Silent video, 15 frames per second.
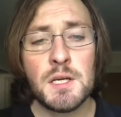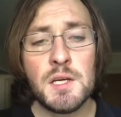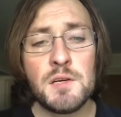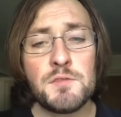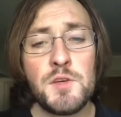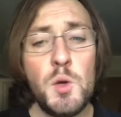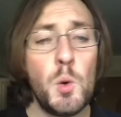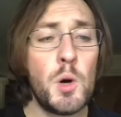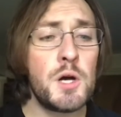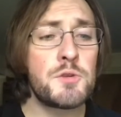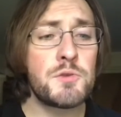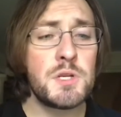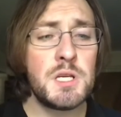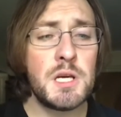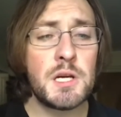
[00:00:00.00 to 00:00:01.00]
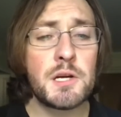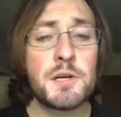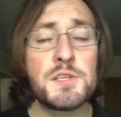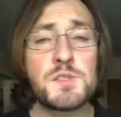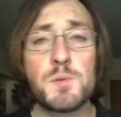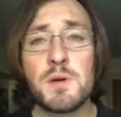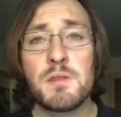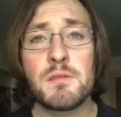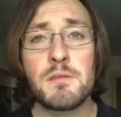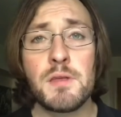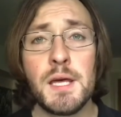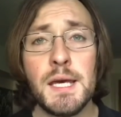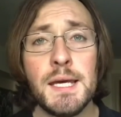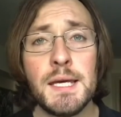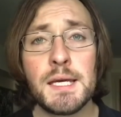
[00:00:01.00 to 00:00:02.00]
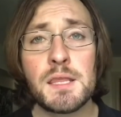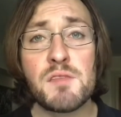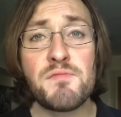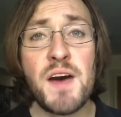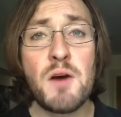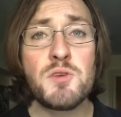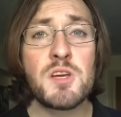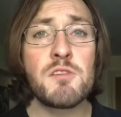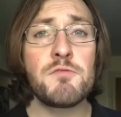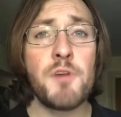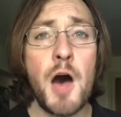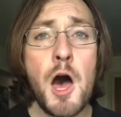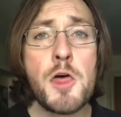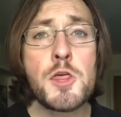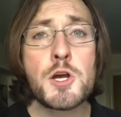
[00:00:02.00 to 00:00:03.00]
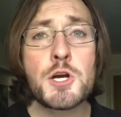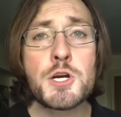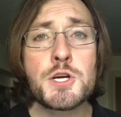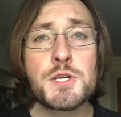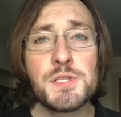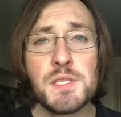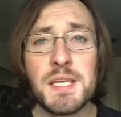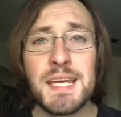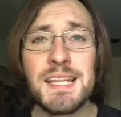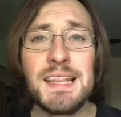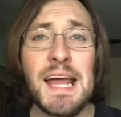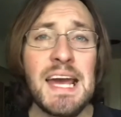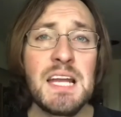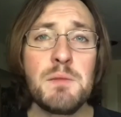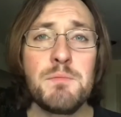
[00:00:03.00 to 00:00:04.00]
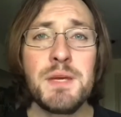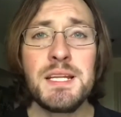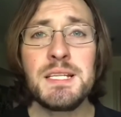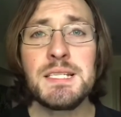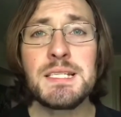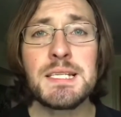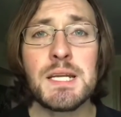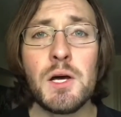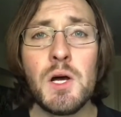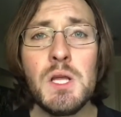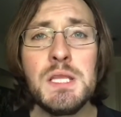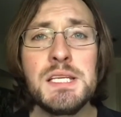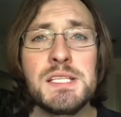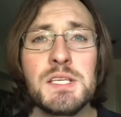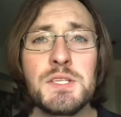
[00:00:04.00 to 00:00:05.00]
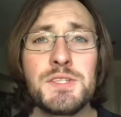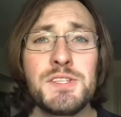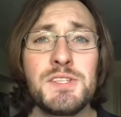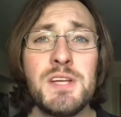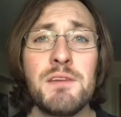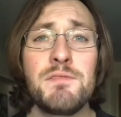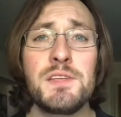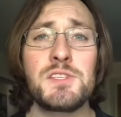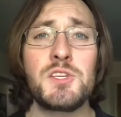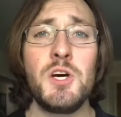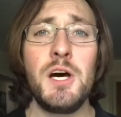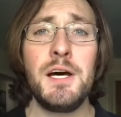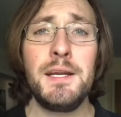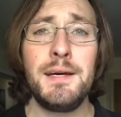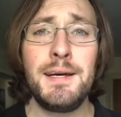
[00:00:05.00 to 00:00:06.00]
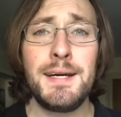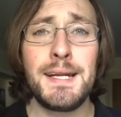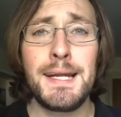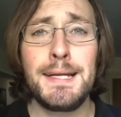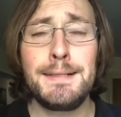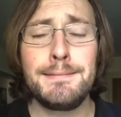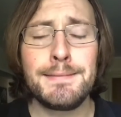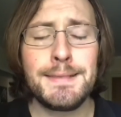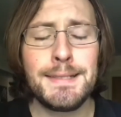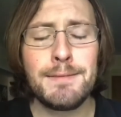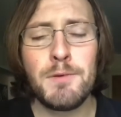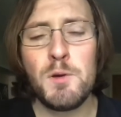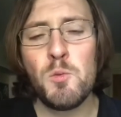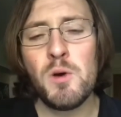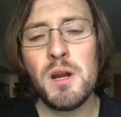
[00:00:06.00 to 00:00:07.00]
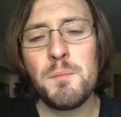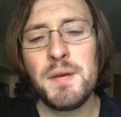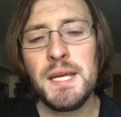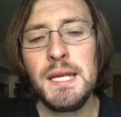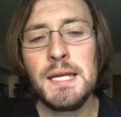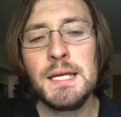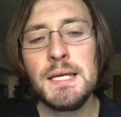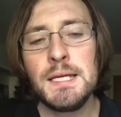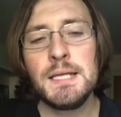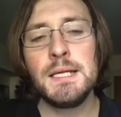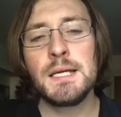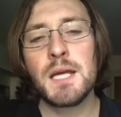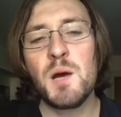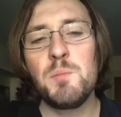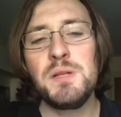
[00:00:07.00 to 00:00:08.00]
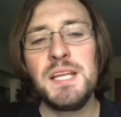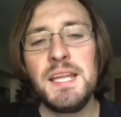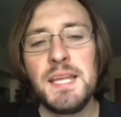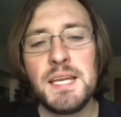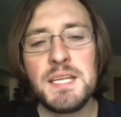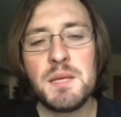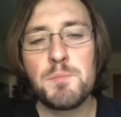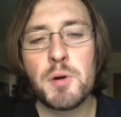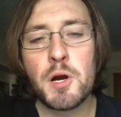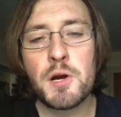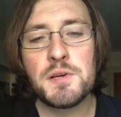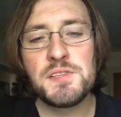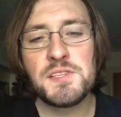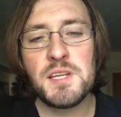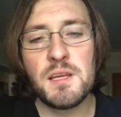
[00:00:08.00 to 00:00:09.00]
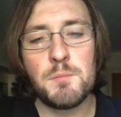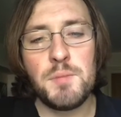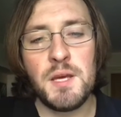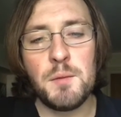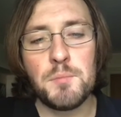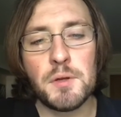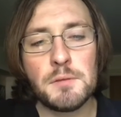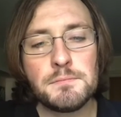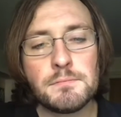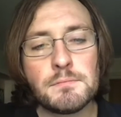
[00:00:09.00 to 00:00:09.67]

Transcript: few hundred years with the founding fathers and the enlightenment and all this other stuff that's gone on i don't think we want to be completely depersoning people